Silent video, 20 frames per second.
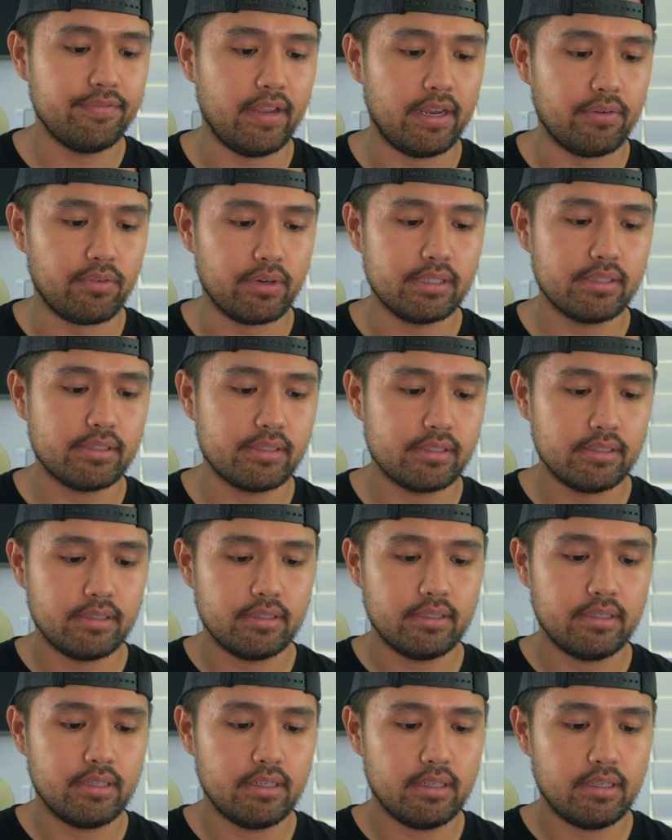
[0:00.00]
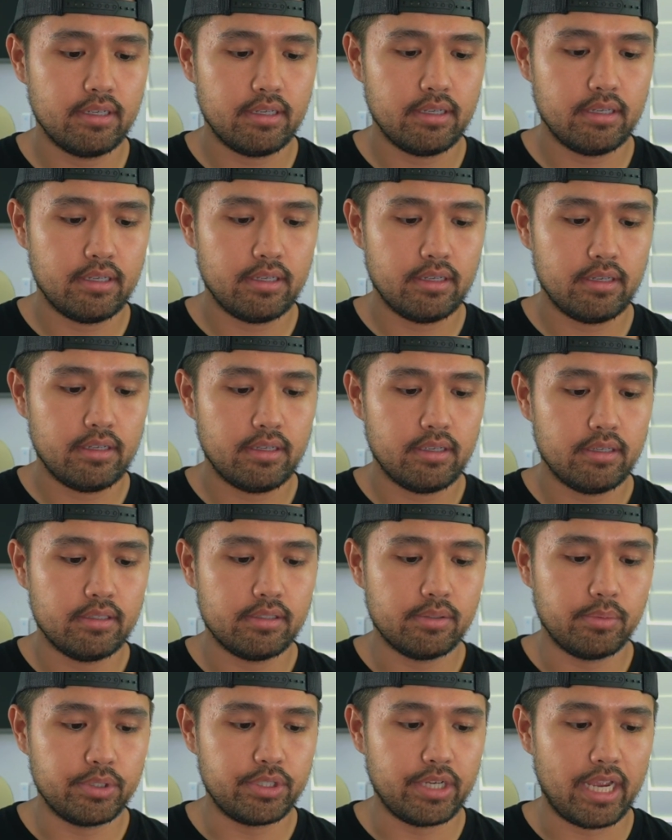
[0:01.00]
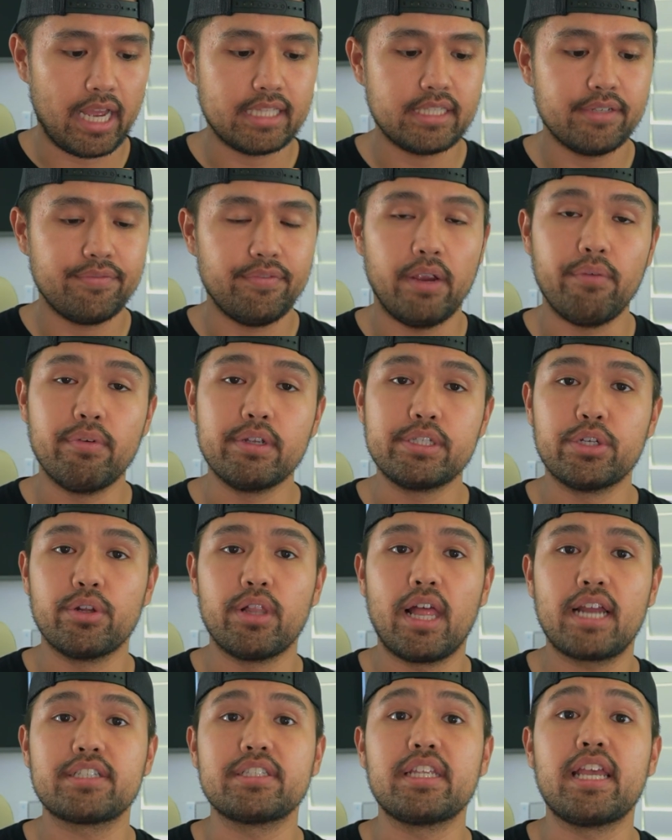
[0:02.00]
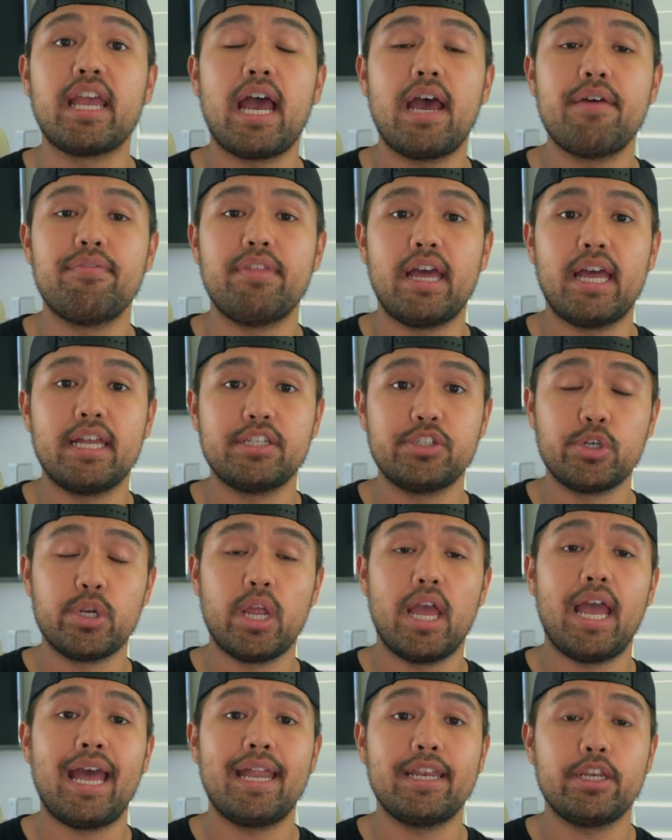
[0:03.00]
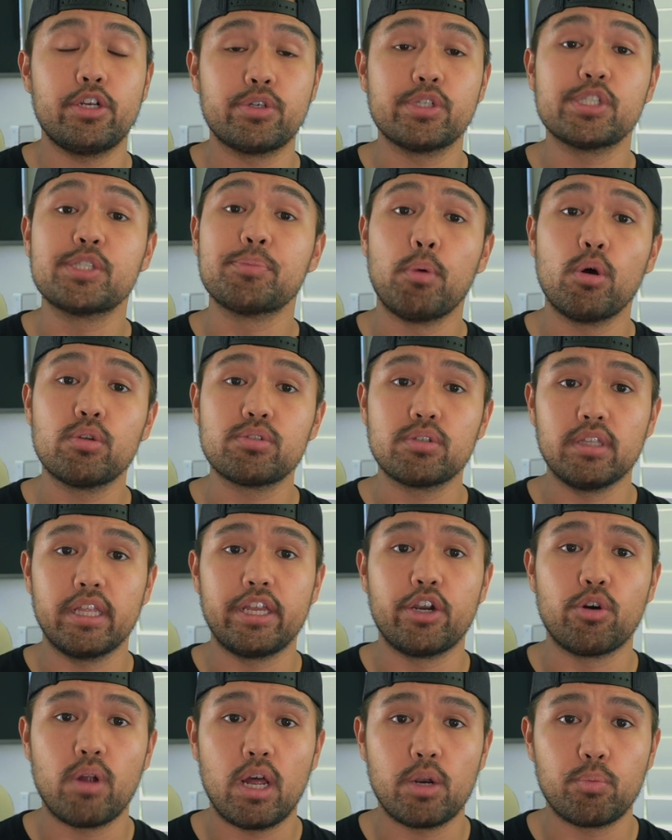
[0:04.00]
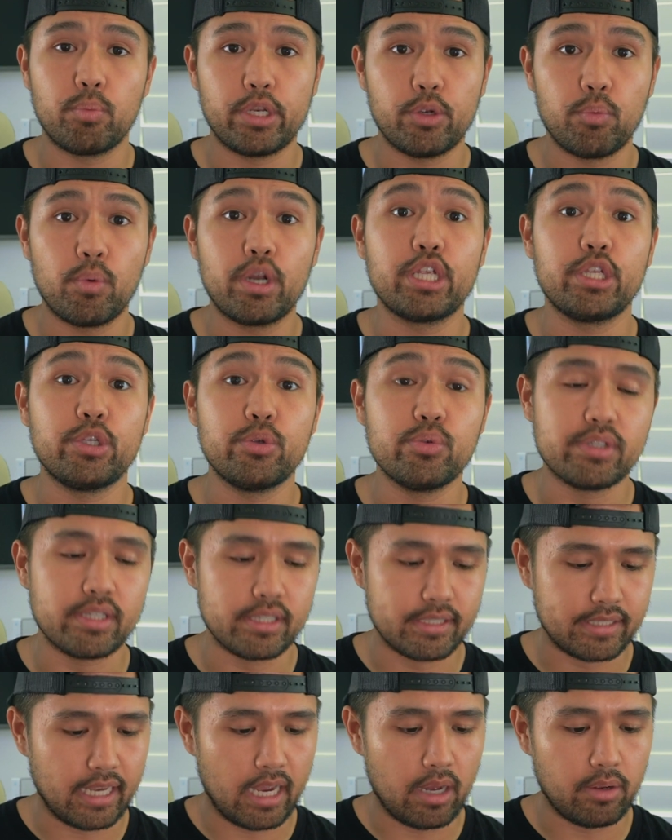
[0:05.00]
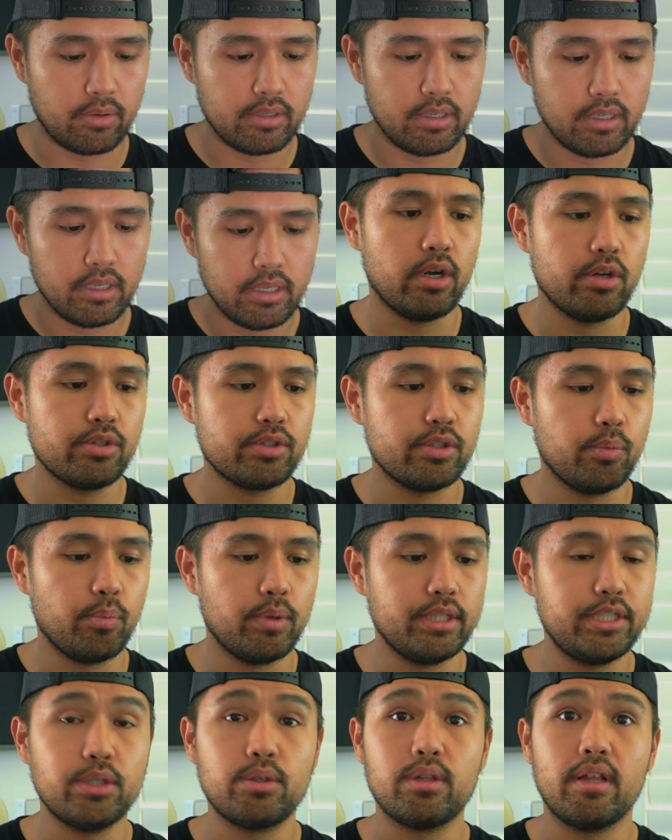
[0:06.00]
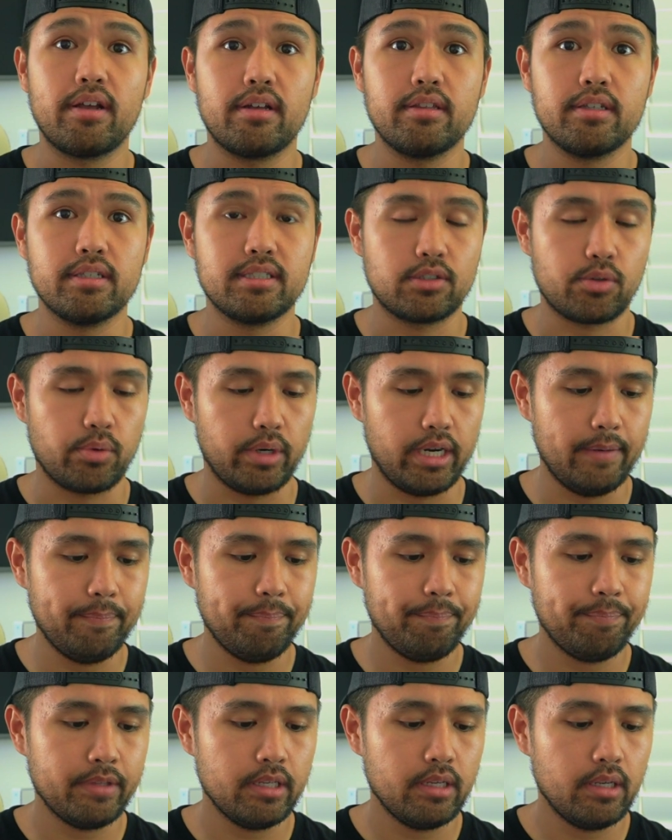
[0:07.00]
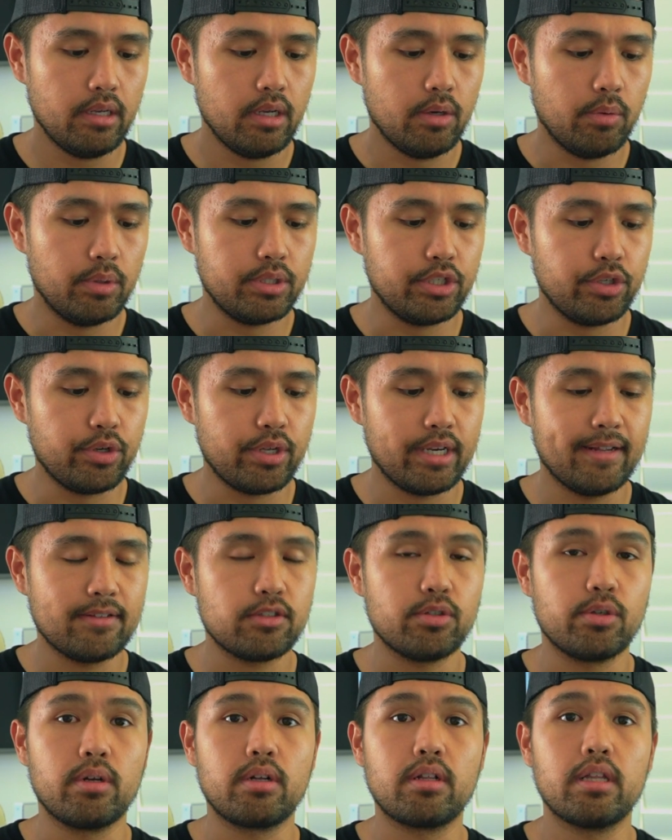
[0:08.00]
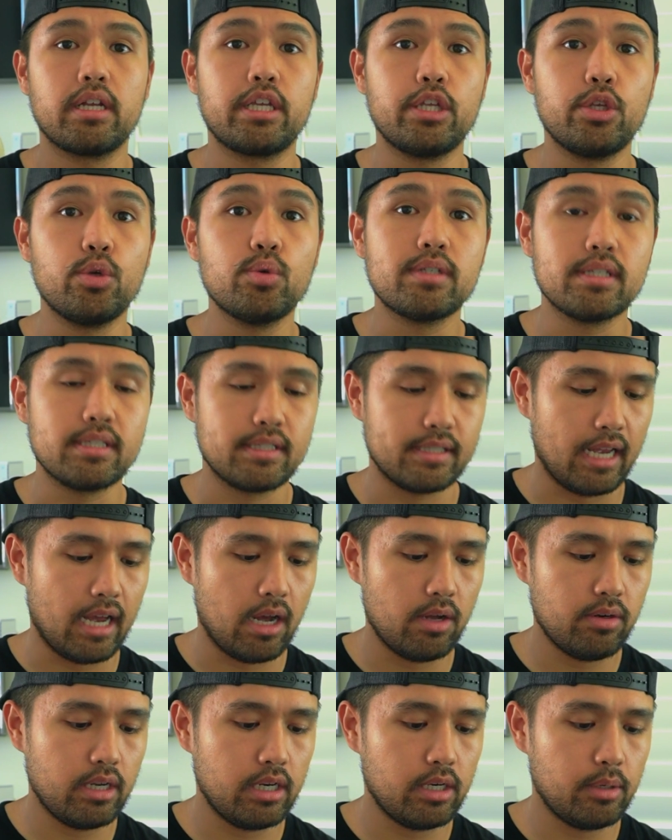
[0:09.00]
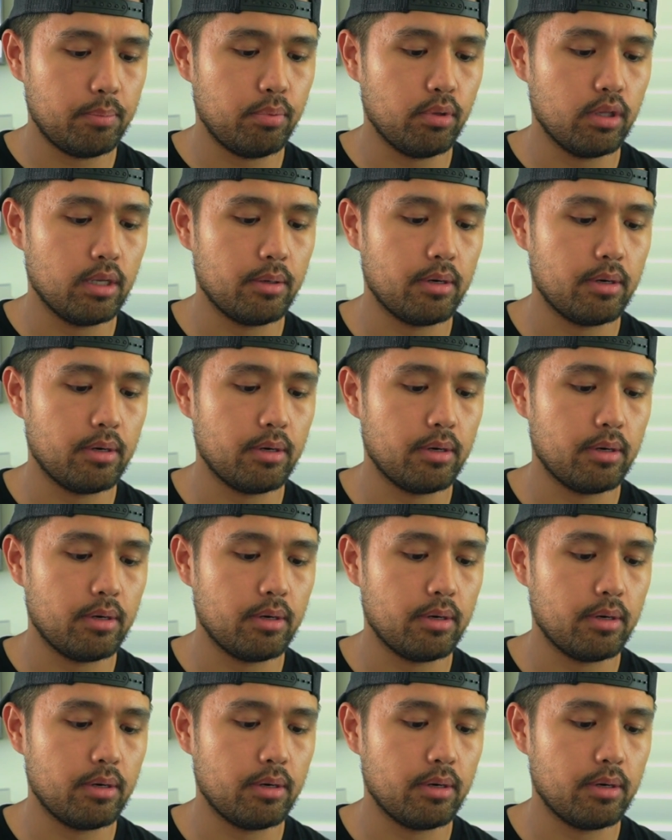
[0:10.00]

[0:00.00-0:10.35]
favorites. So once you add to favorites, you'll actually have that as you're at your disposal later on when you want to use the sound. And also once you click on the screen, you can also click use the sound and you pull